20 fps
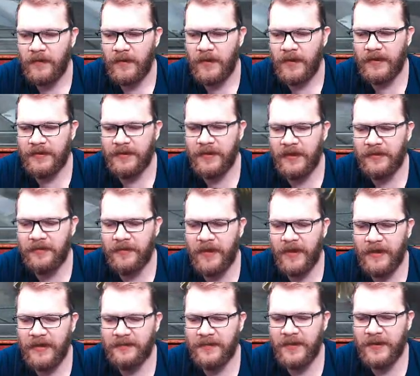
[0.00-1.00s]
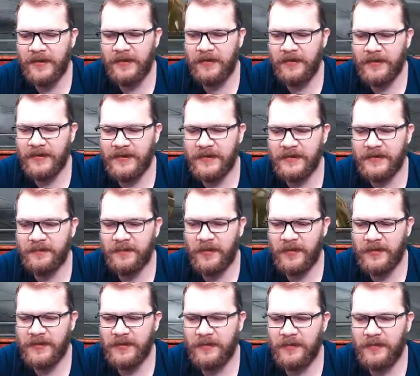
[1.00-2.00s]
i'll try to grind as many units as
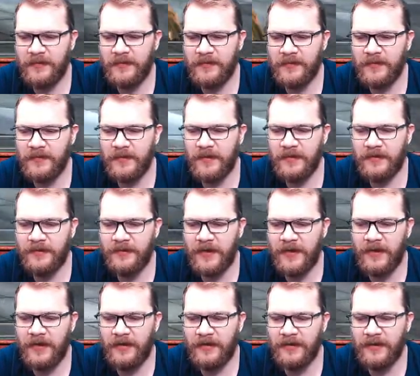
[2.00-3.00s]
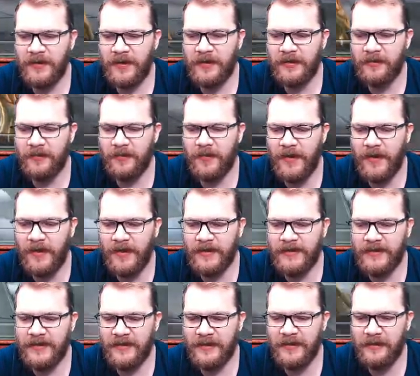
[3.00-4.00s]
possible and tr i'll try to buy
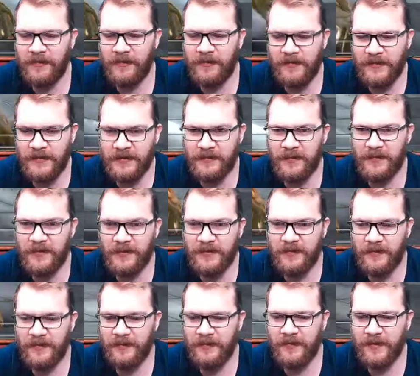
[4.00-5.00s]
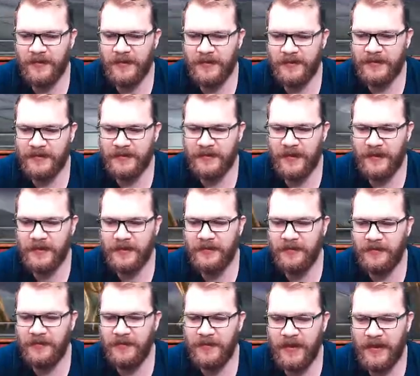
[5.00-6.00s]
as little offers as possible because i
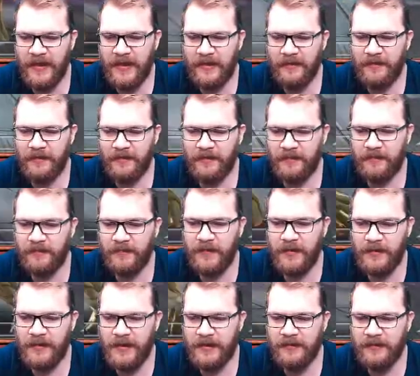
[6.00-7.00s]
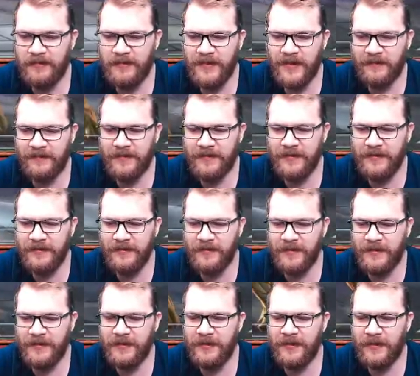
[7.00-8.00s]
do have a lot of stuff to do
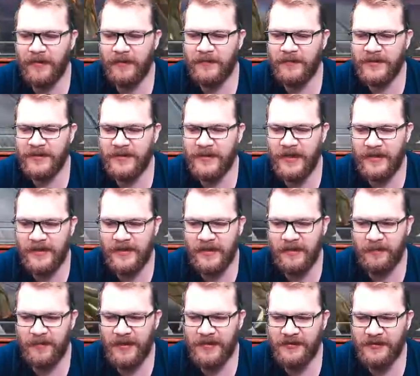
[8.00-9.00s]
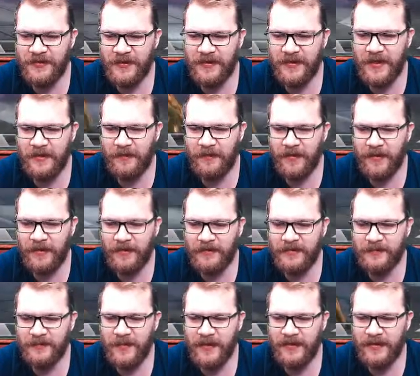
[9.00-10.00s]
and you know i'm just not in a place right now where i
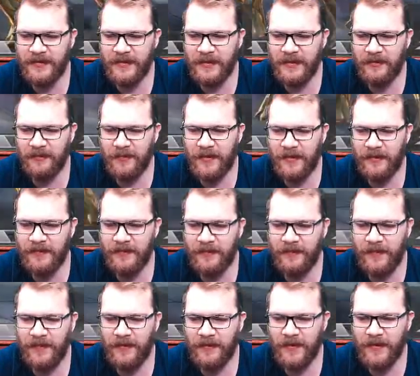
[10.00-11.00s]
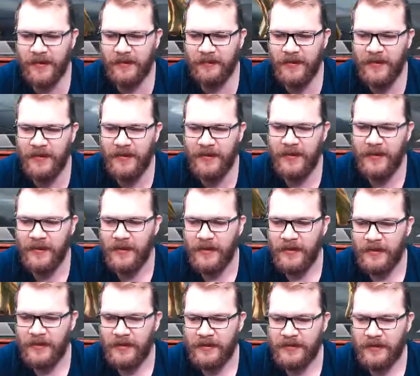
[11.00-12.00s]
could spend a ton of money on the video game
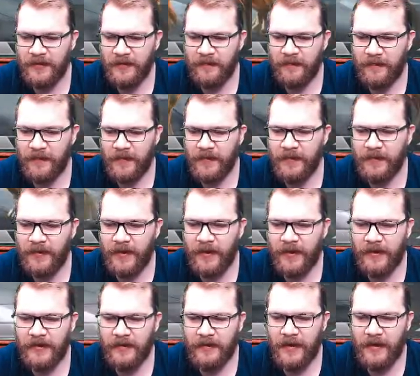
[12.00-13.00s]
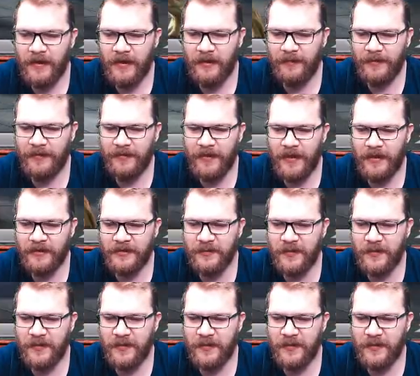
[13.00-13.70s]
so like i have been trying to